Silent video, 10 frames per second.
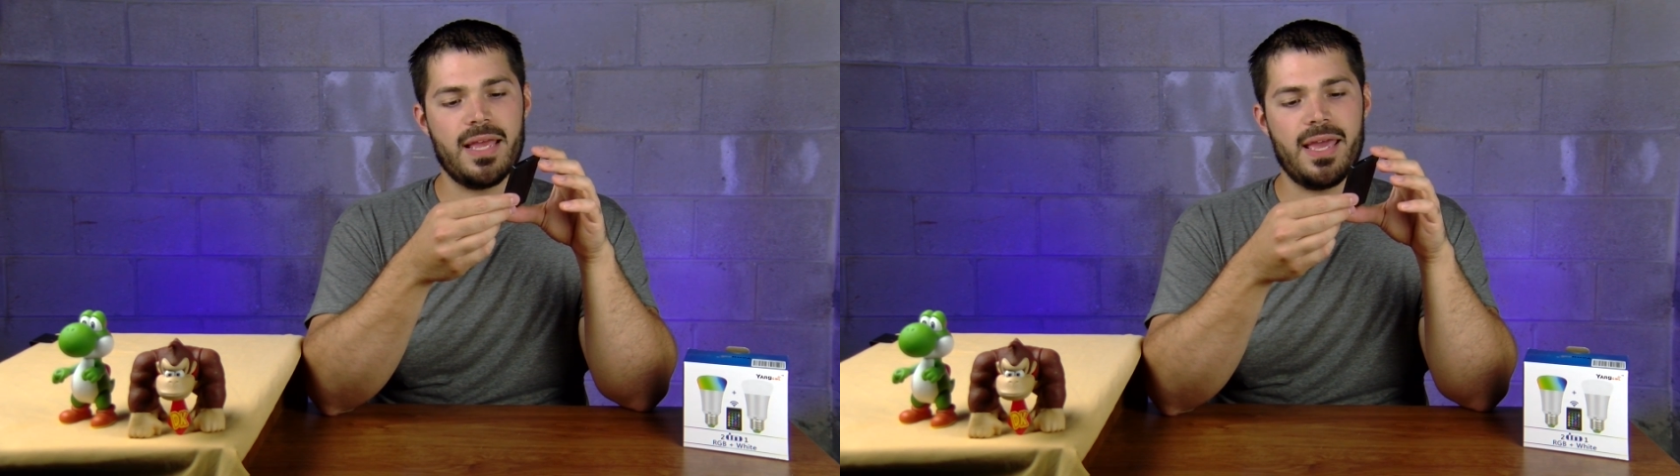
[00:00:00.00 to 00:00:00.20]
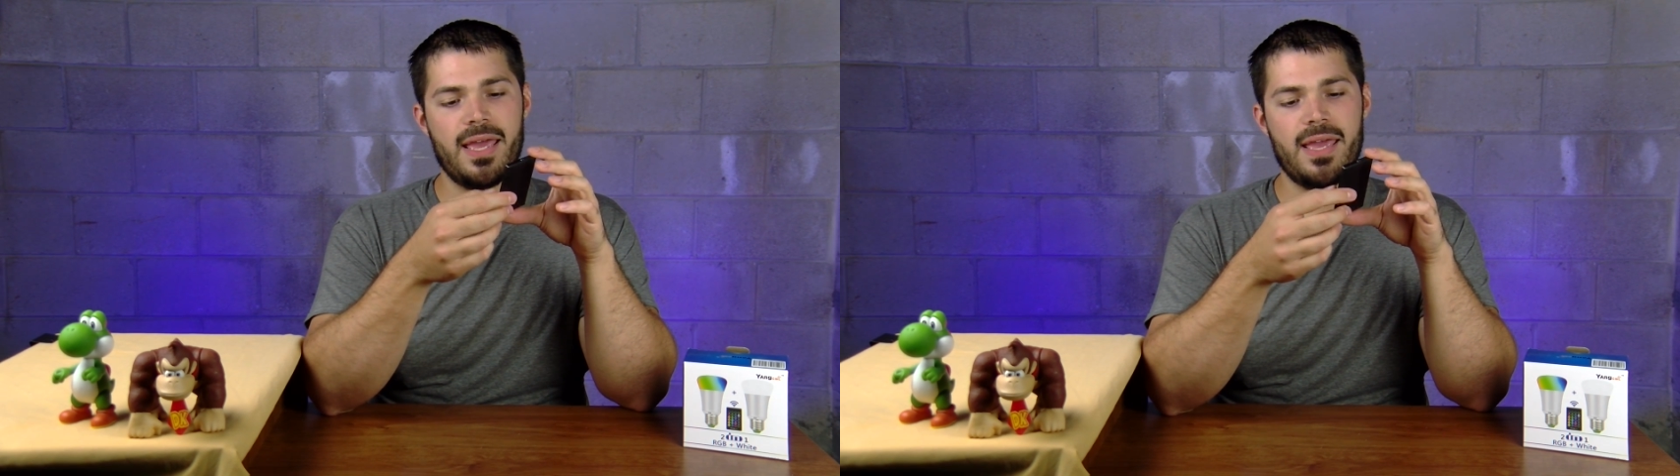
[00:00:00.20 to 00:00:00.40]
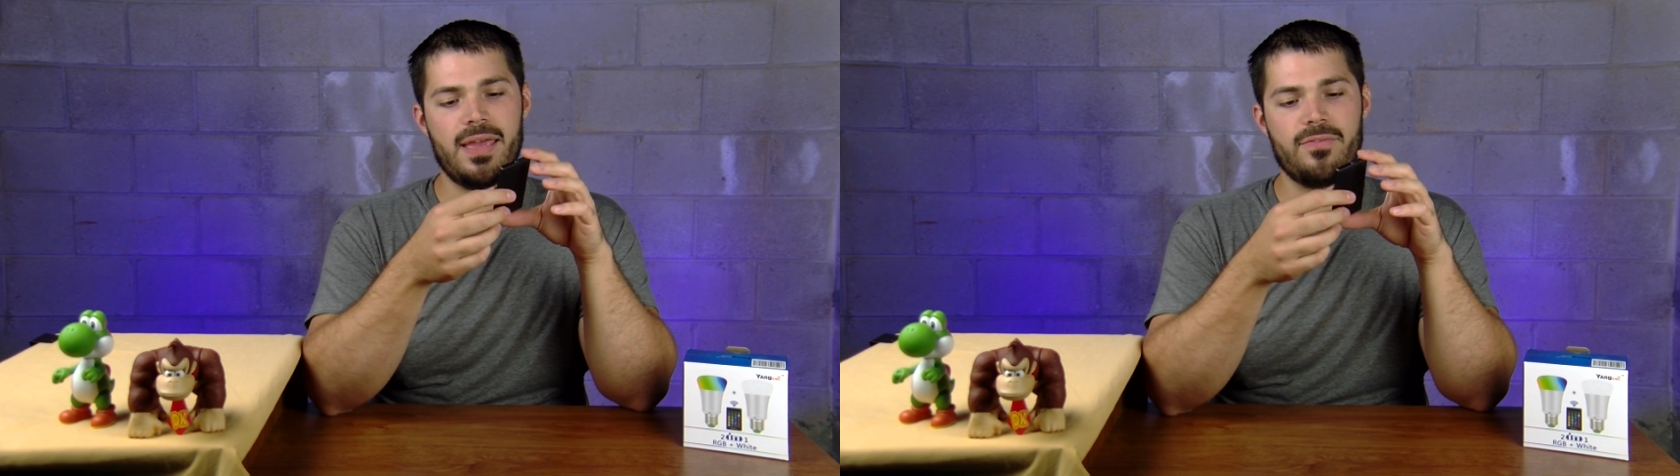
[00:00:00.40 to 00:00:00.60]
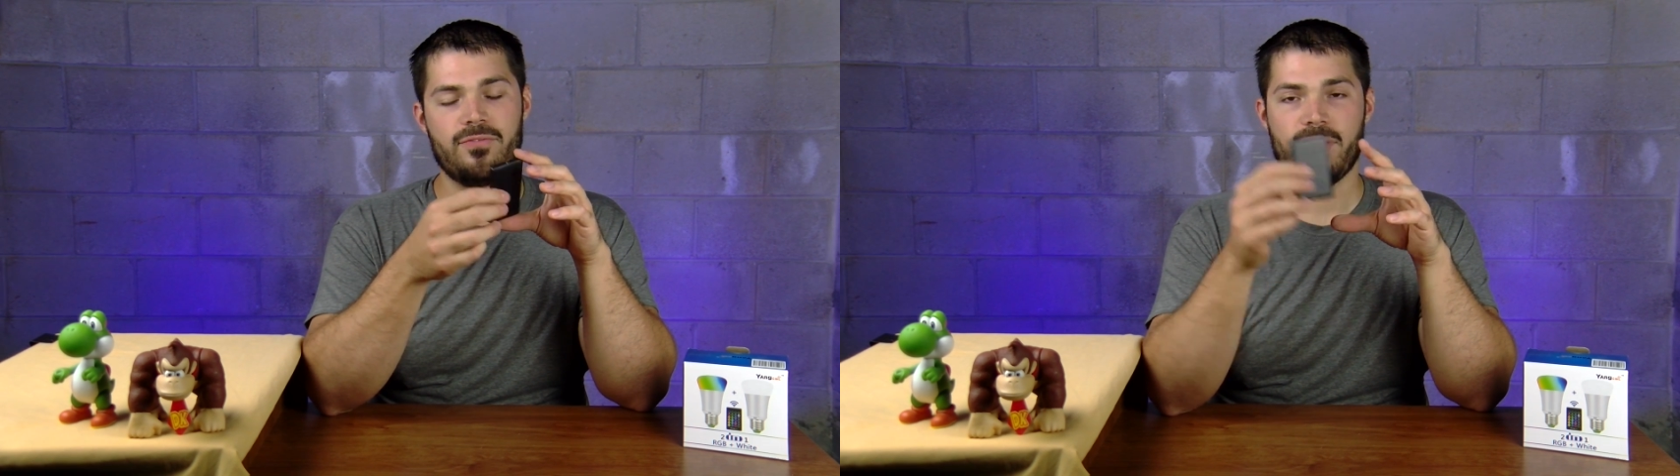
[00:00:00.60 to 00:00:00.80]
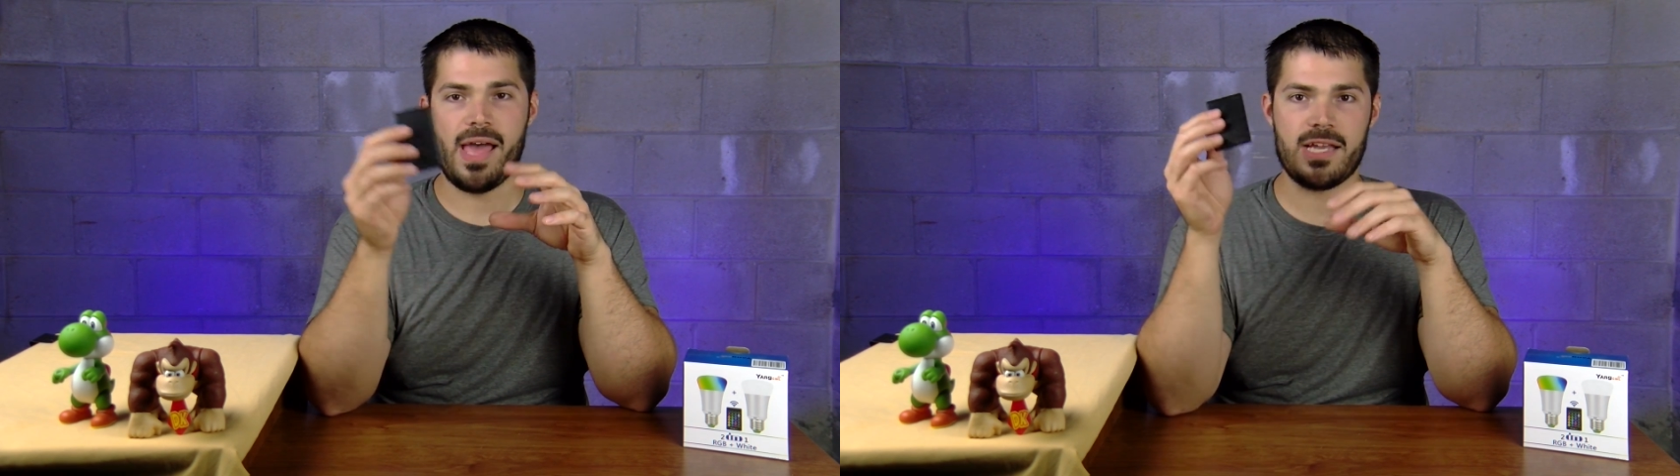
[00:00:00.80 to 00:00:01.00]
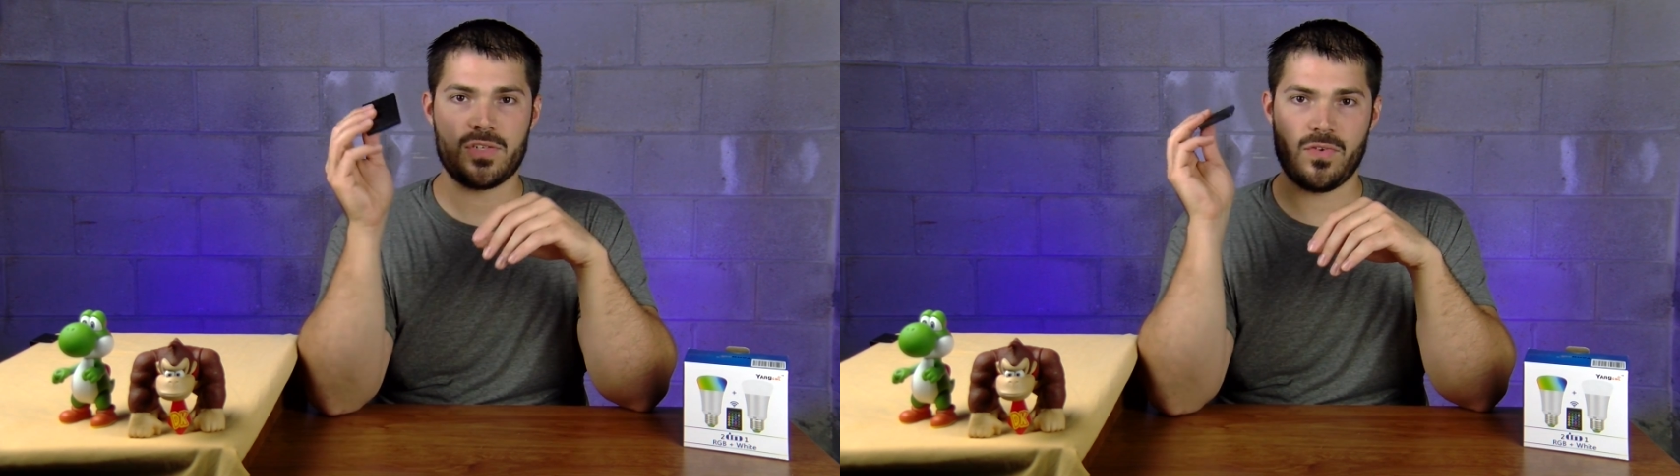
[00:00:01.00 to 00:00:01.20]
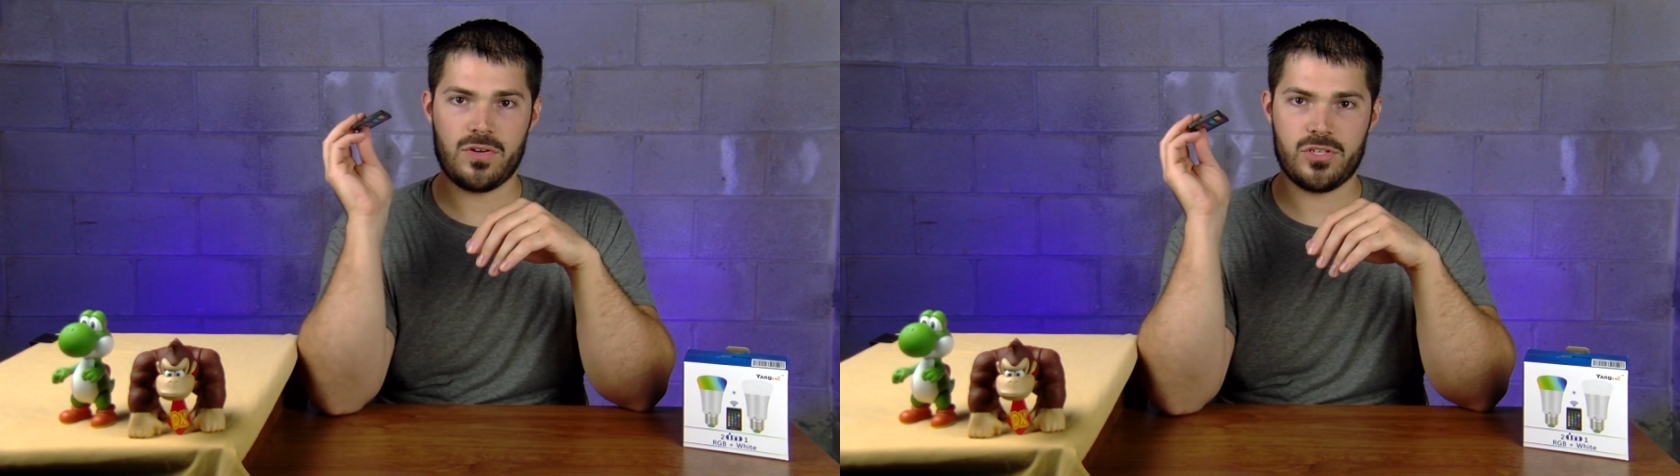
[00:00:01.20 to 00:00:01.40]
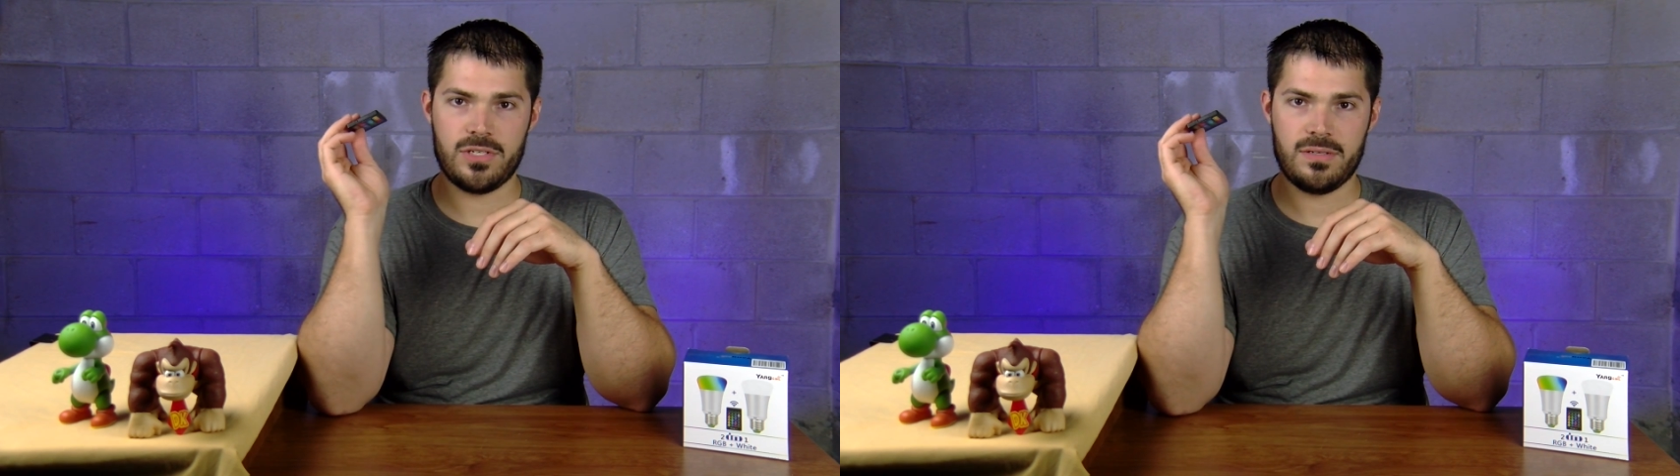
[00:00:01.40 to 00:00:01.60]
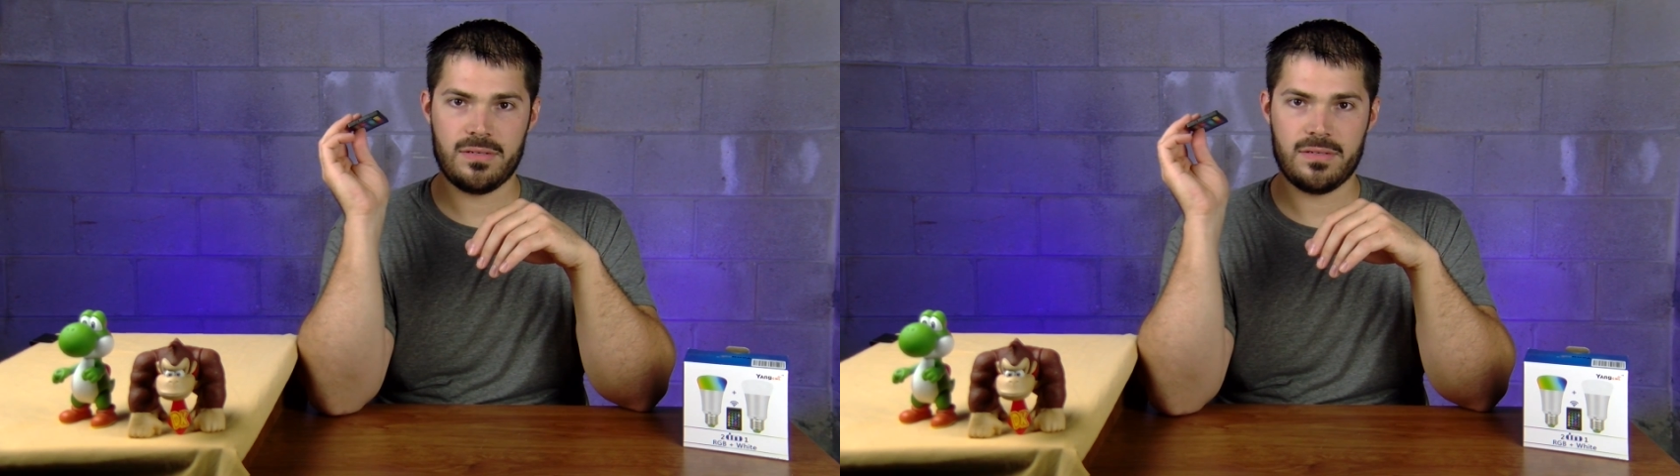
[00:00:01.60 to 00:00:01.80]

a flash function,